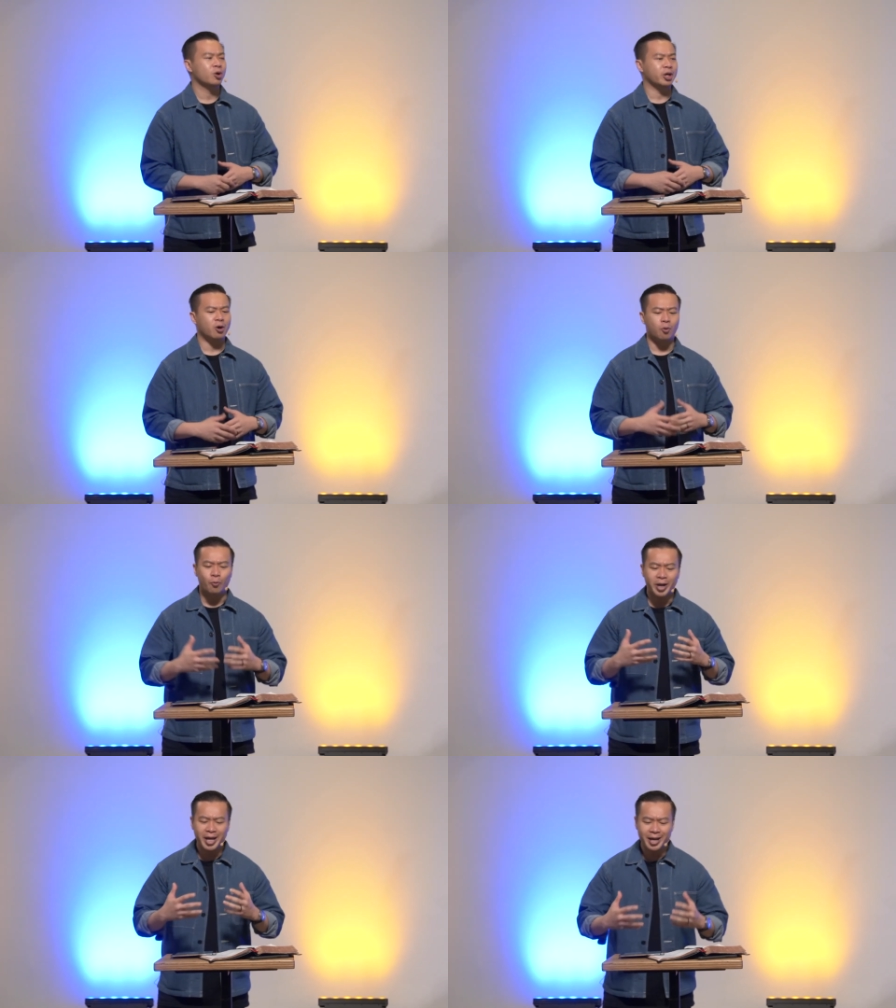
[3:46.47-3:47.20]
you know,
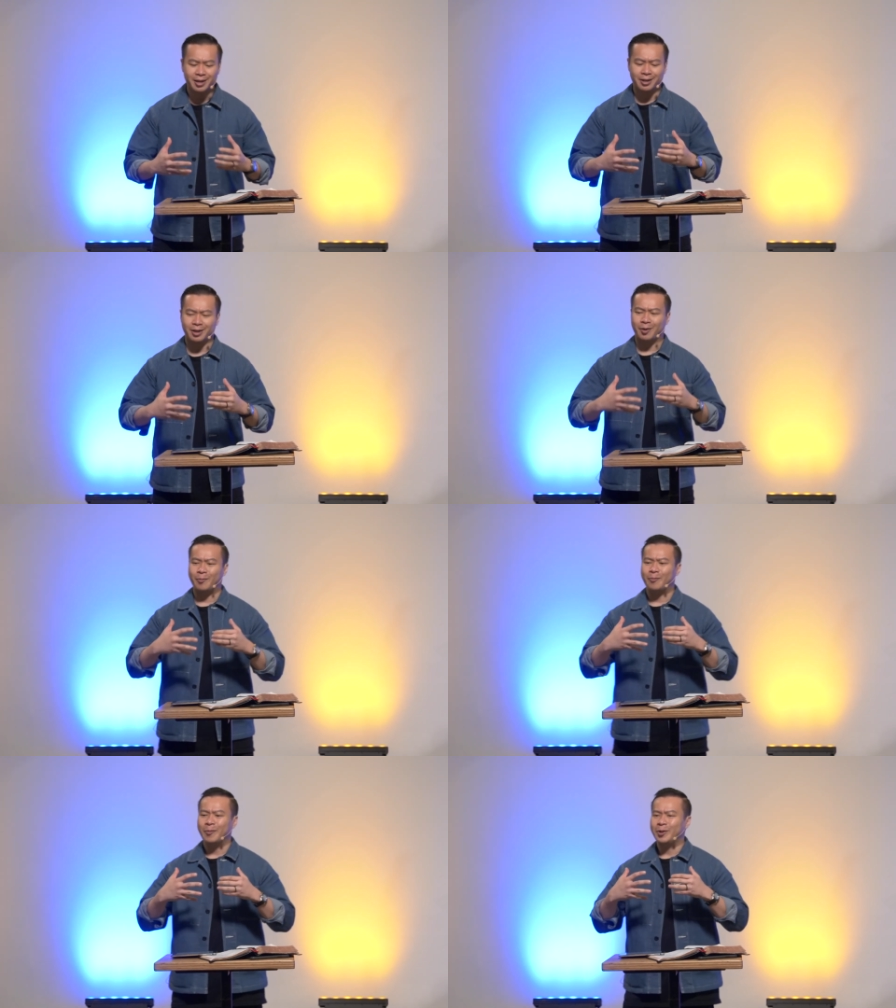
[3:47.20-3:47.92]
read
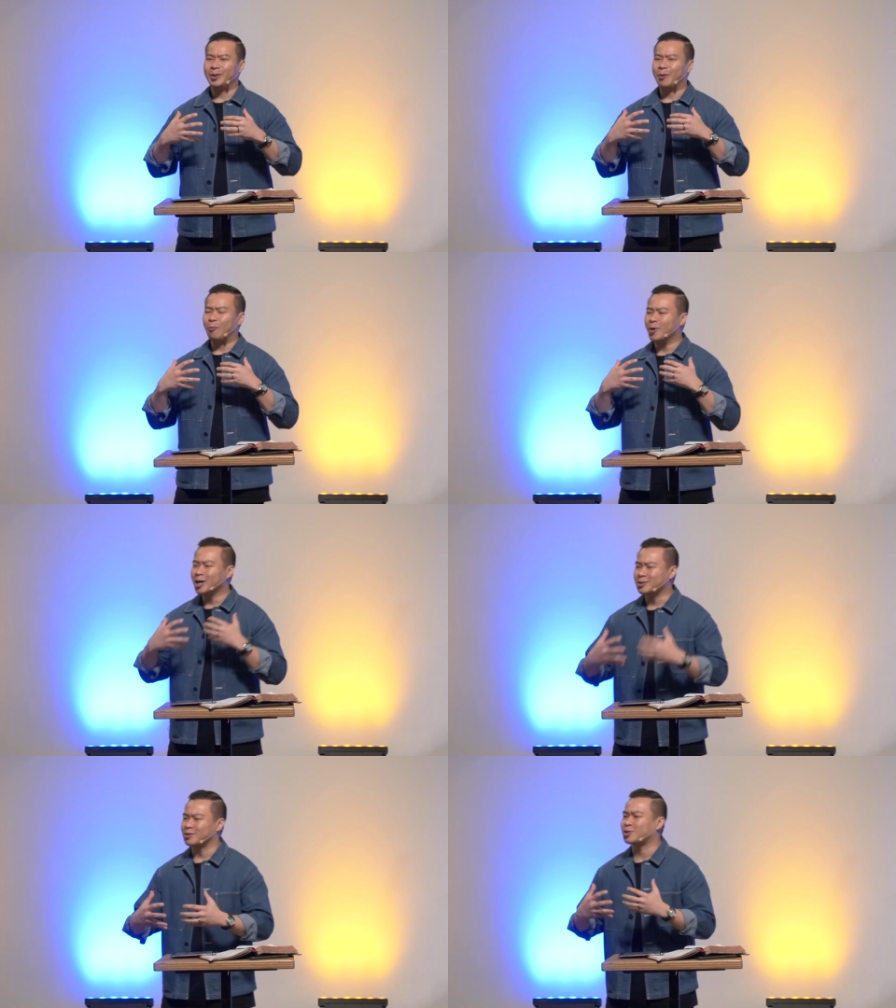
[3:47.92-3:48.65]
the, the
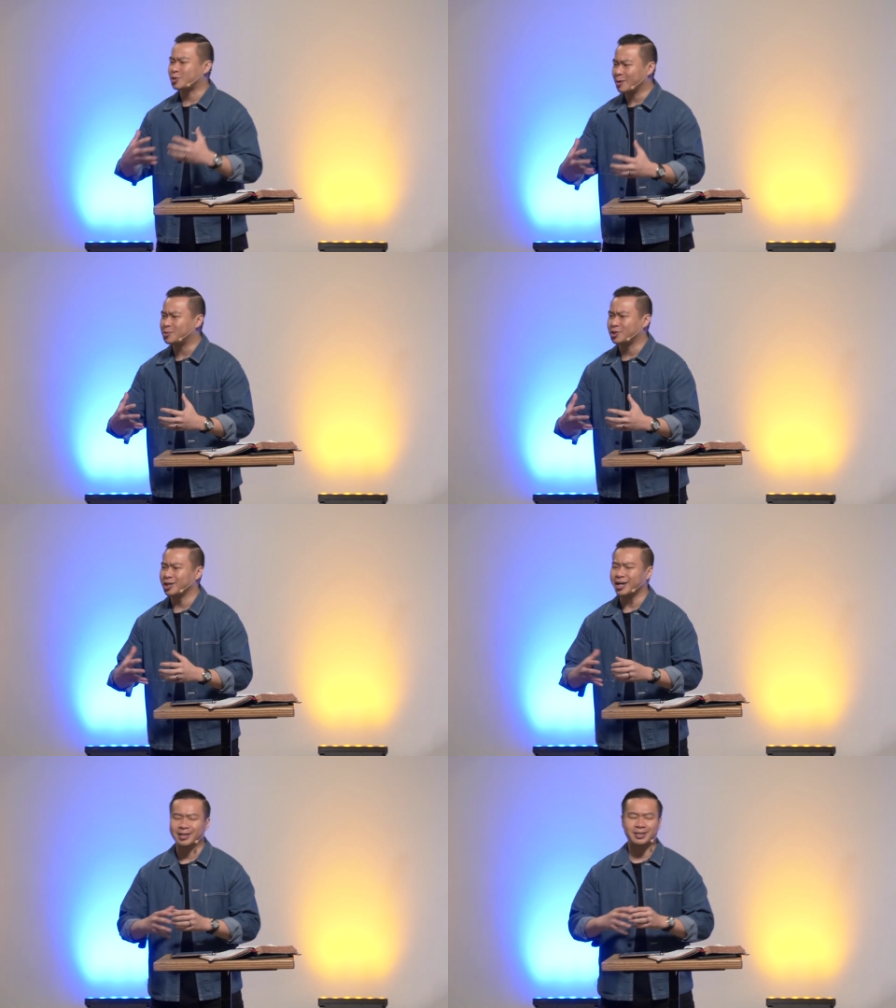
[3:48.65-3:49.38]
words of
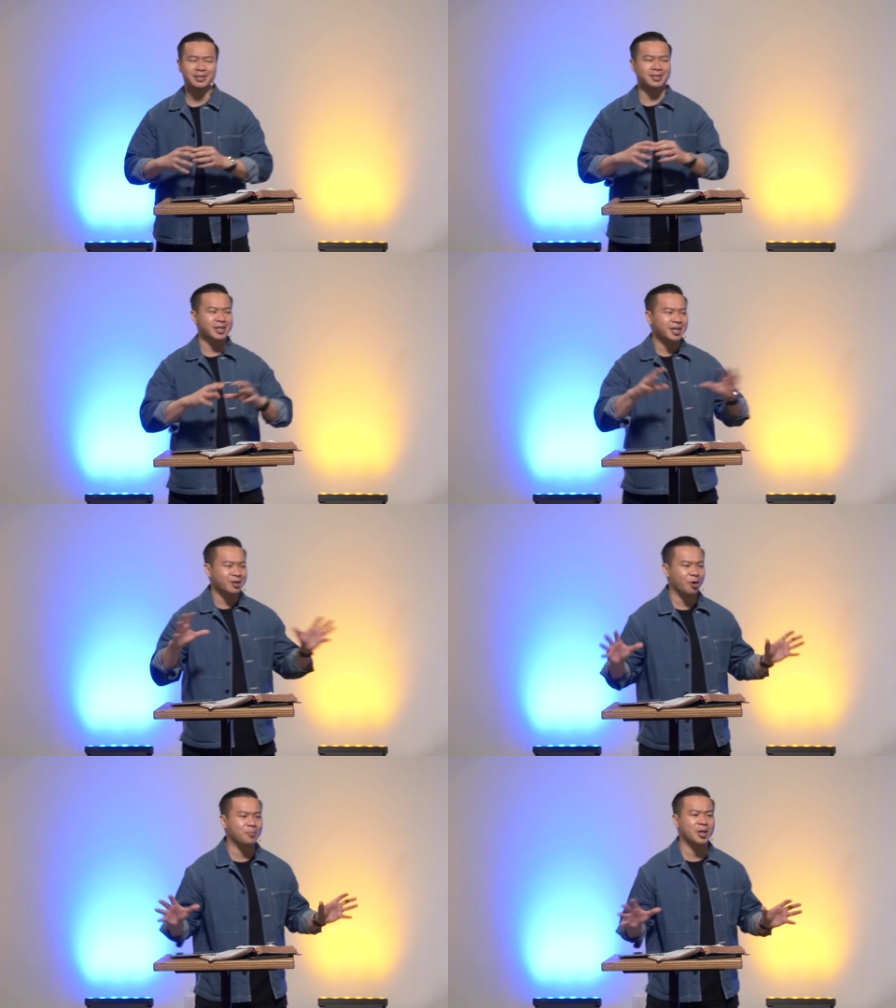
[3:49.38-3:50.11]
scripture and
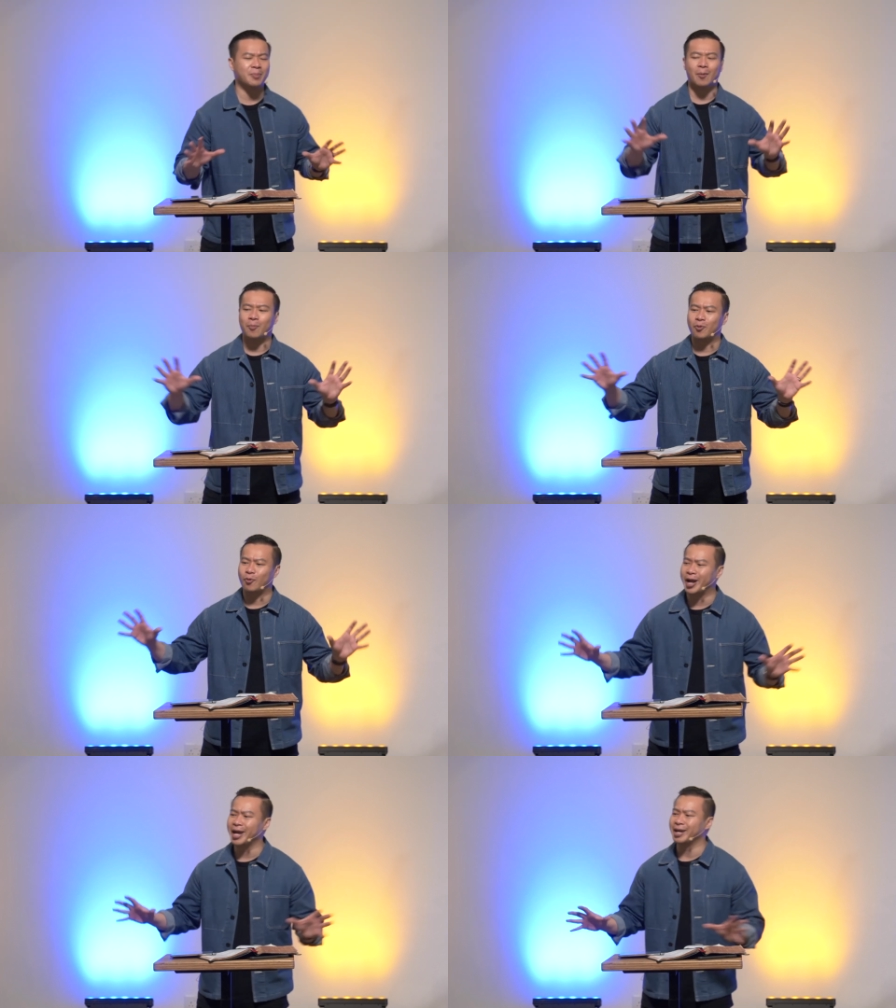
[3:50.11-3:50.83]
see, you know, people
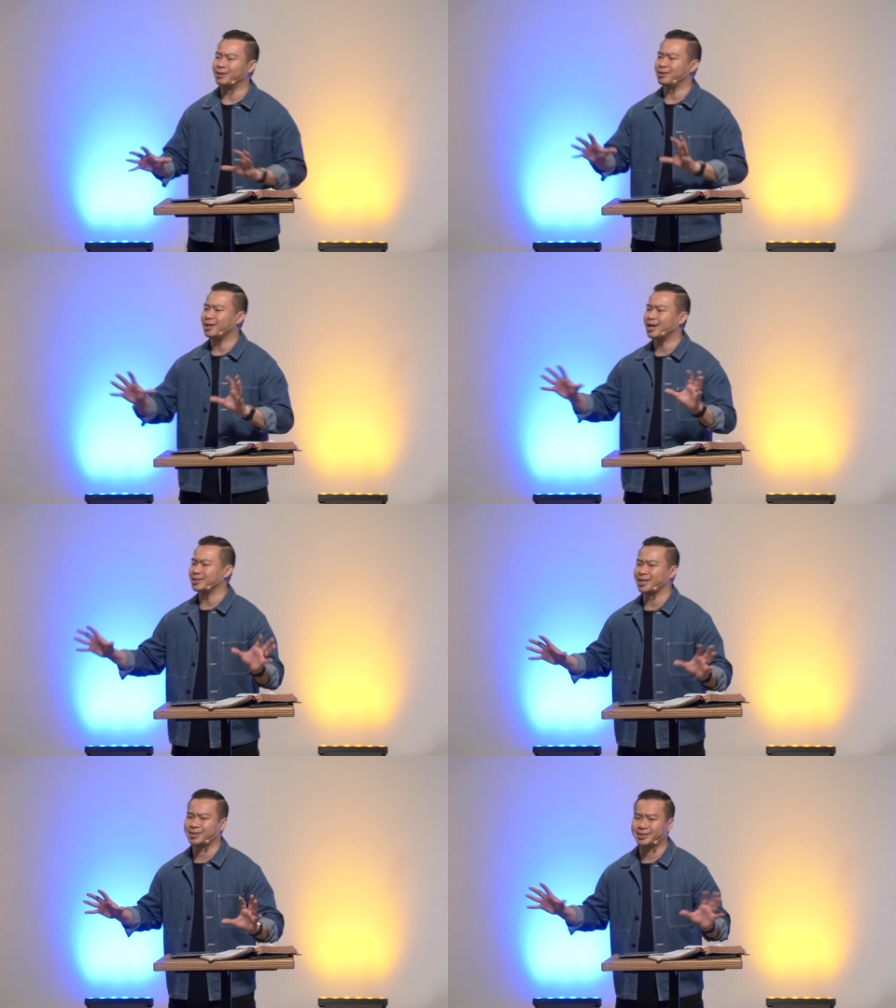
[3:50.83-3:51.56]
praying in
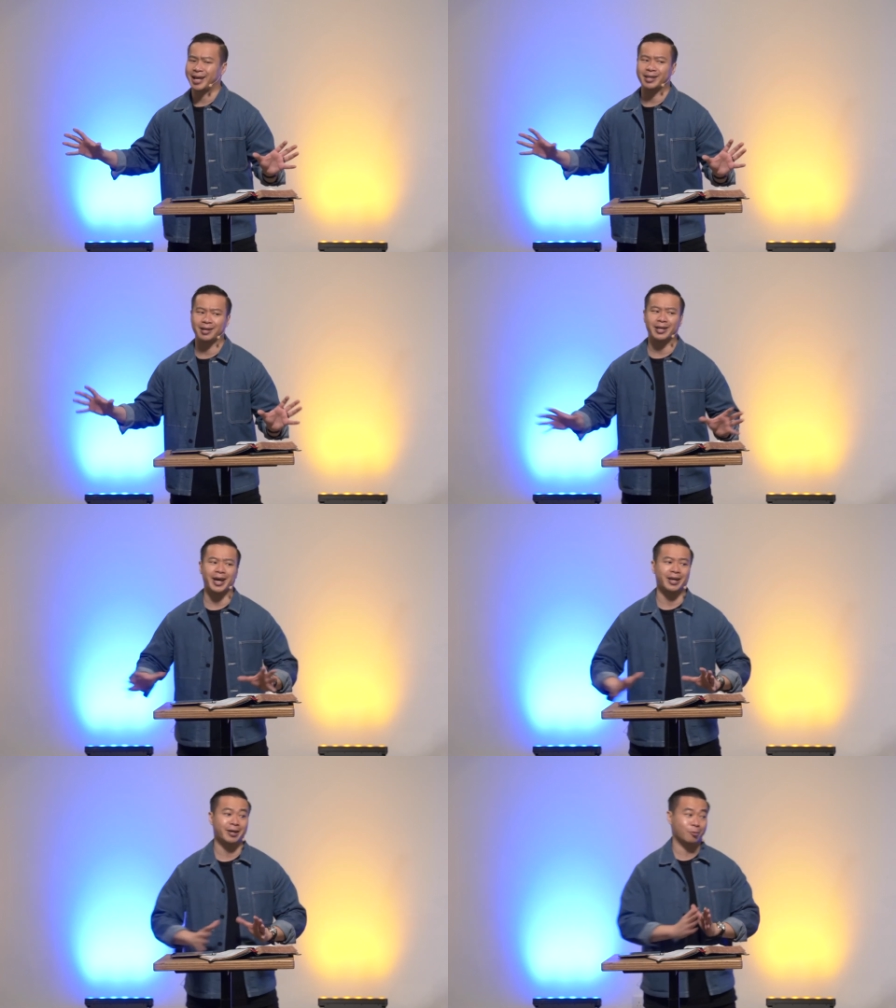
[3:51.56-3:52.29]
tongues
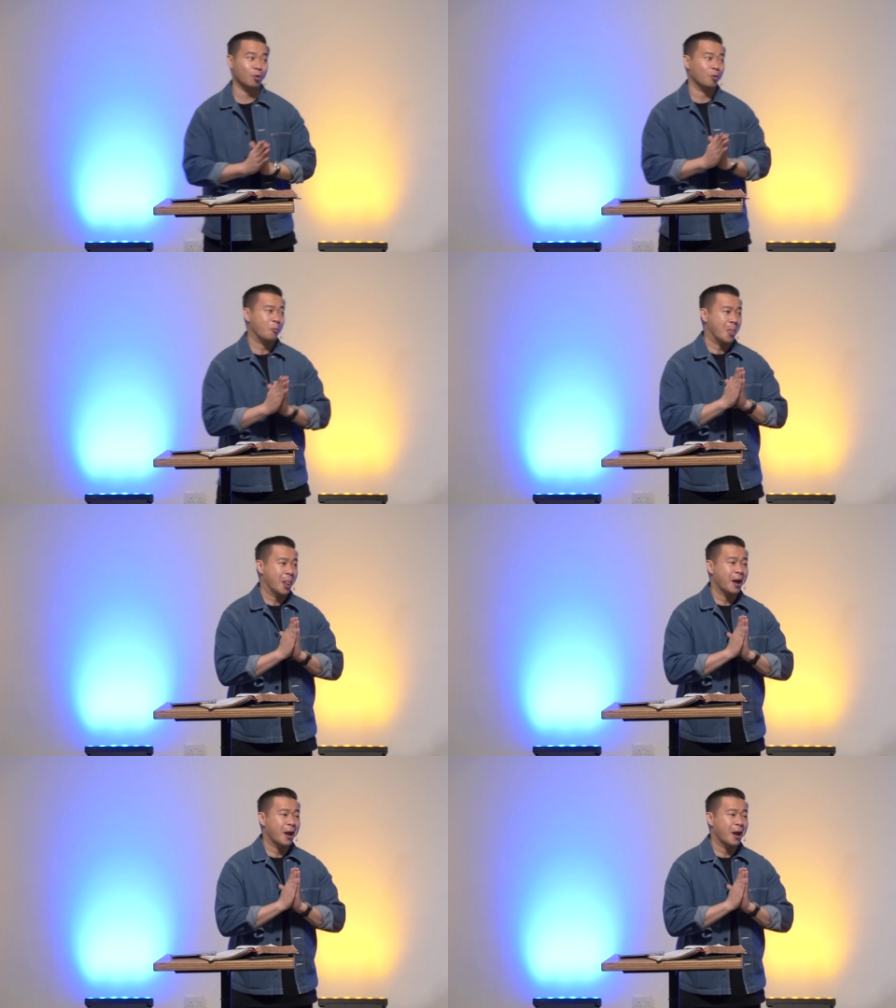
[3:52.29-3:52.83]
ecstatically and they go,